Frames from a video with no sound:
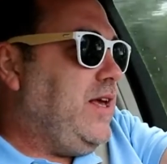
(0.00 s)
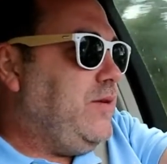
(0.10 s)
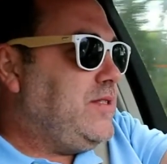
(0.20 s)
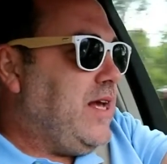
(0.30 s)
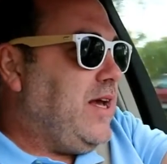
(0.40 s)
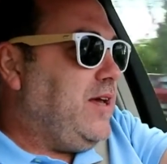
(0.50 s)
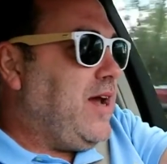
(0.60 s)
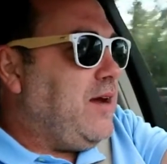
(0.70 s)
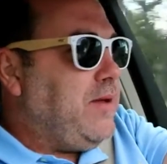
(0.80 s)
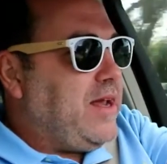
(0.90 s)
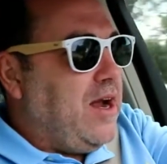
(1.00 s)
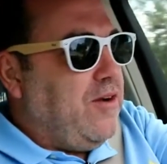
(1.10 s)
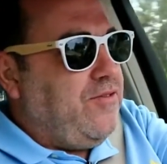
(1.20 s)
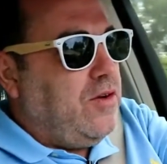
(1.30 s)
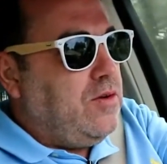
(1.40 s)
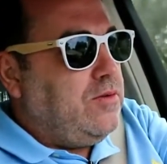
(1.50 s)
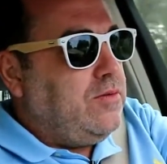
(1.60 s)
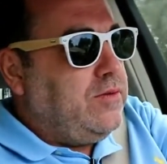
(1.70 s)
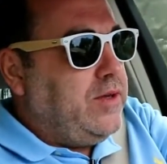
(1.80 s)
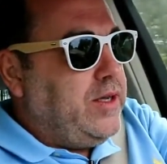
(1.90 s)
he would say, You got to be careful.
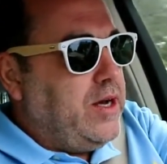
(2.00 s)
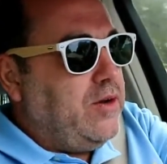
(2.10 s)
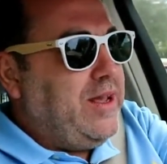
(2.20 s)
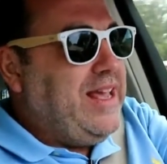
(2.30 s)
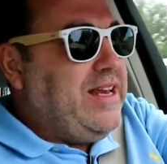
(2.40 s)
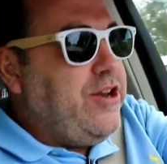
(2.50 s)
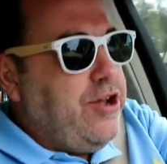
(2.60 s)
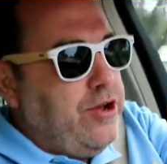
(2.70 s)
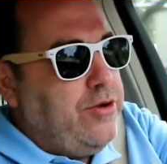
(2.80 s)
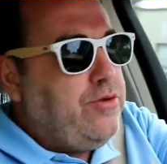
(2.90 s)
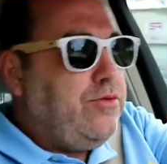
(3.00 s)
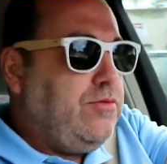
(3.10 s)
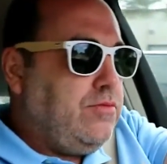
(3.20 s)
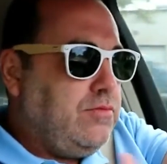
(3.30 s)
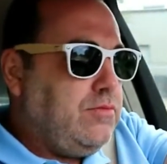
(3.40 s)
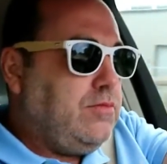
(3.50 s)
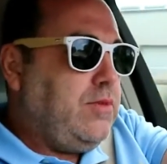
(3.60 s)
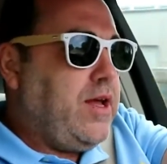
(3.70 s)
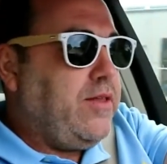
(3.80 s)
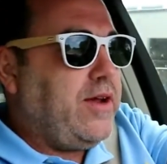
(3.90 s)
You know, he knew
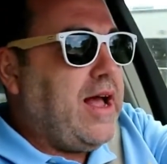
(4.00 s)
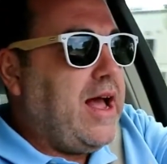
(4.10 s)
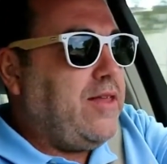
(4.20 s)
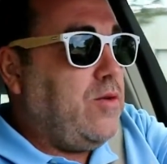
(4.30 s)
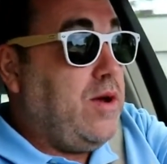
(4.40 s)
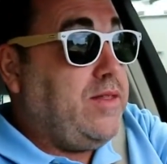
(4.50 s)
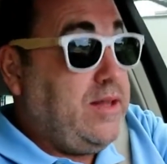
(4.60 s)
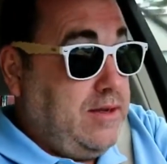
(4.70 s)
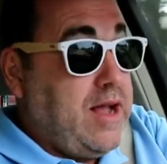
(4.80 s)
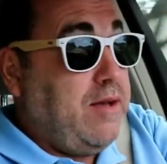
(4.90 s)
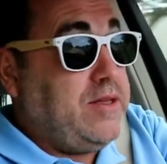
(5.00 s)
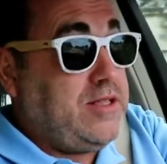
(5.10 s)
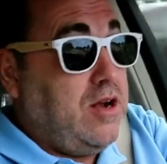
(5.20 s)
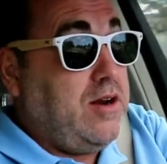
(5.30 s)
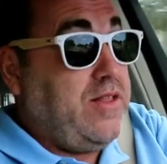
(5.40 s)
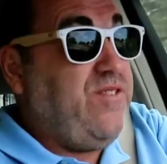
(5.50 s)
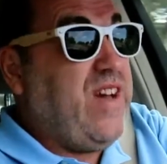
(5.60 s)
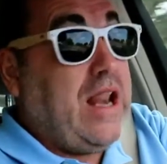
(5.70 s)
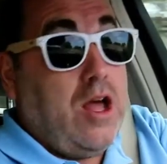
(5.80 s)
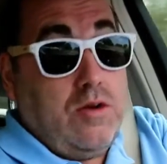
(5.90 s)
the other guy, the one that got me started, the
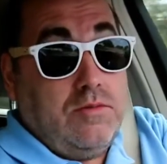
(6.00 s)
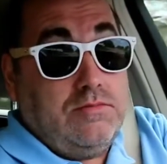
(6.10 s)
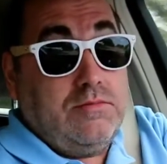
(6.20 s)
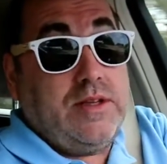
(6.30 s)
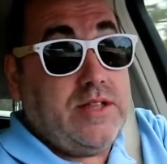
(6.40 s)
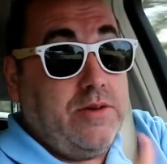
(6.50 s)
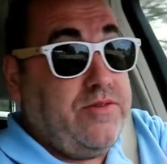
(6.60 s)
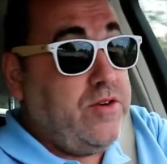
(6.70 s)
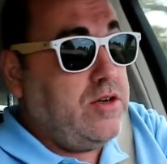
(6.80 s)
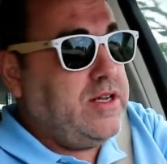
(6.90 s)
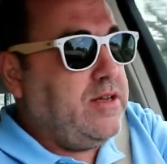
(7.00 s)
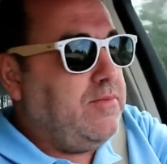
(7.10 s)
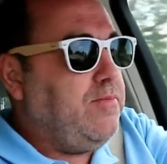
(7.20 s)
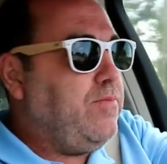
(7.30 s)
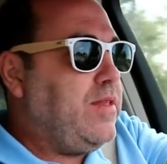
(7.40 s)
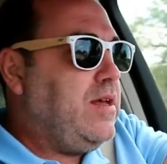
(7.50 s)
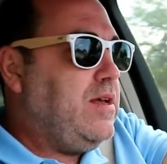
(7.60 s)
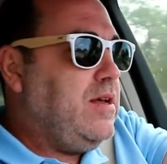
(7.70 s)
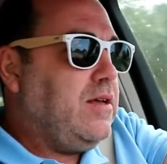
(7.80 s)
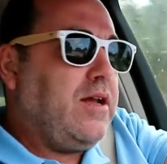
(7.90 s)
fellow, as I refer to him.
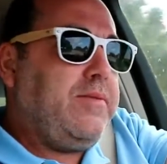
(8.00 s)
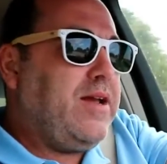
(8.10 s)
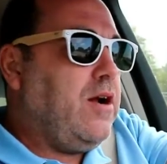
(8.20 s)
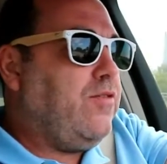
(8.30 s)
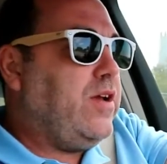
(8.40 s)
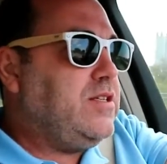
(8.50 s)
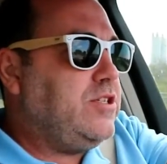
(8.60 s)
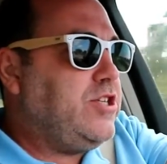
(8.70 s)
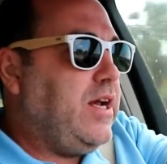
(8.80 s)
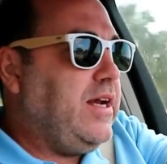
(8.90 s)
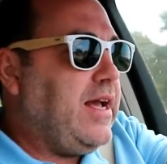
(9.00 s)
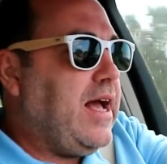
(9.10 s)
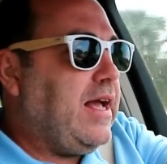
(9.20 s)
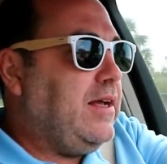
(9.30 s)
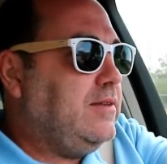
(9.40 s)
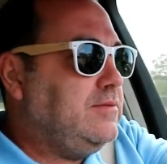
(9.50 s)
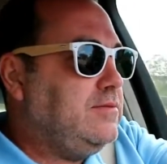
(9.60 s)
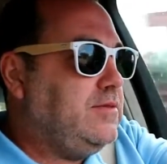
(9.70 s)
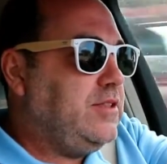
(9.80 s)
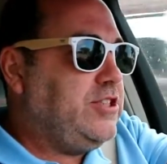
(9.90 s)
You got to be careful. He's a shady guy,
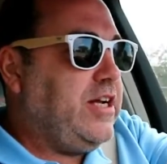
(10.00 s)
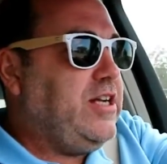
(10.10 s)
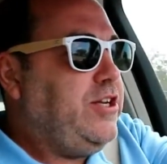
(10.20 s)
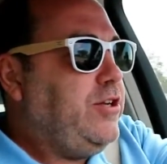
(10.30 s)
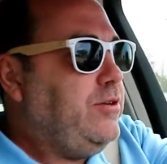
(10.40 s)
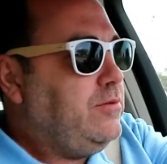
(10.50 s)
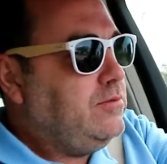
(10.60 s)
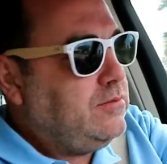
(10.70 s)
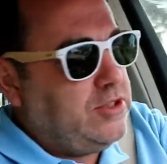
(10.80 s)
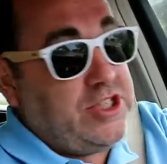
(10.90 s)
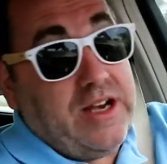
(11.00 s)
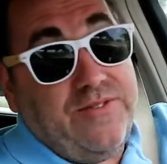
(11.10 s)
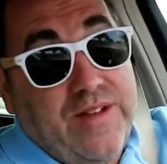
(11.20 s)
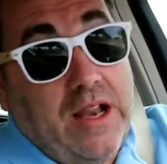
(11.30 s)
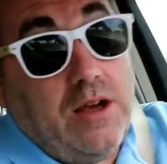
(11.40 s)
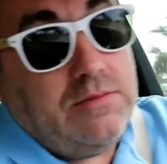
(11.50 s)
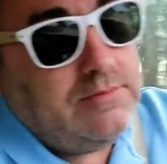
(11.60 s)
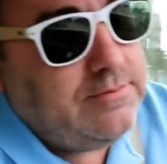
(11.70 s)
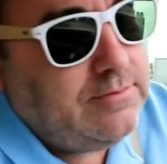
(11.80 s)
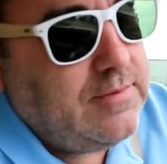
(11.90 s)
shady dude, shady fellow.
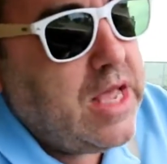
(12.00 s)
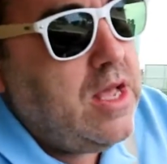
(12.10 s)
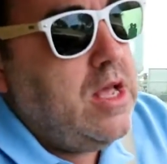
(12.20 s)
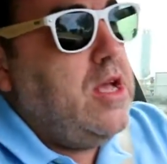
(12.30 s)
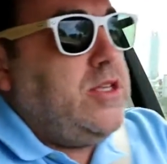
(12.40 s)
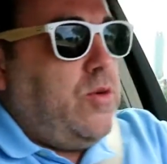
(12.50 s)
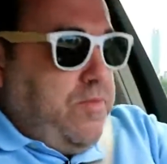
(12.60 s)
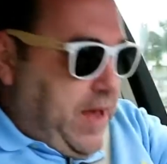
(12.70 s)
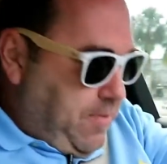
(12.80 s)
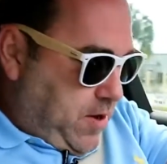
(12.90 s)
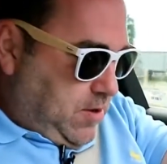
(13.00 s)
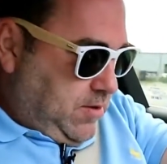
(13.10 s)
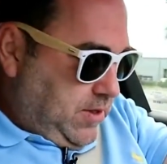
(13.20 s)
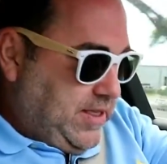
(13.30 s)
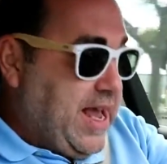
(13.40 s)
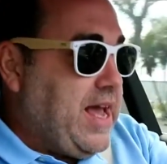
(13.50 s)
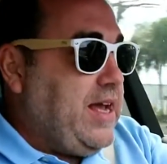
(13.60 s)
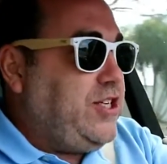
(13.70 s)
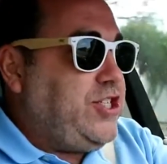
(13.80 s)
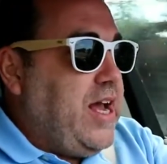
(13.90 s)
So when people
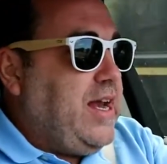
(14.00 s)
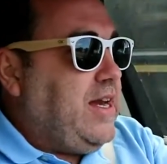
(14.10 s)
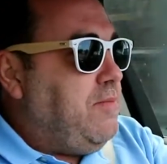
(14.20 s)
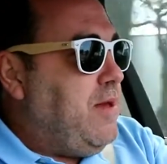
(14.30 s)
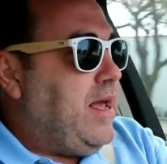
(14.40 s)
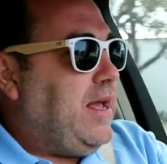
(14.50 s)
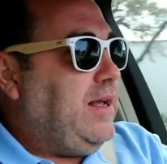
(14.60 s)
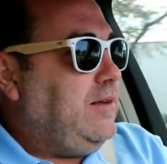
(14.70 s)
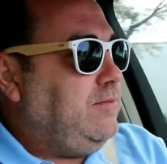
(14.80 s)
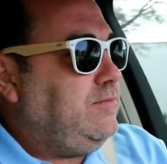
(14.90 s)
say shady to me,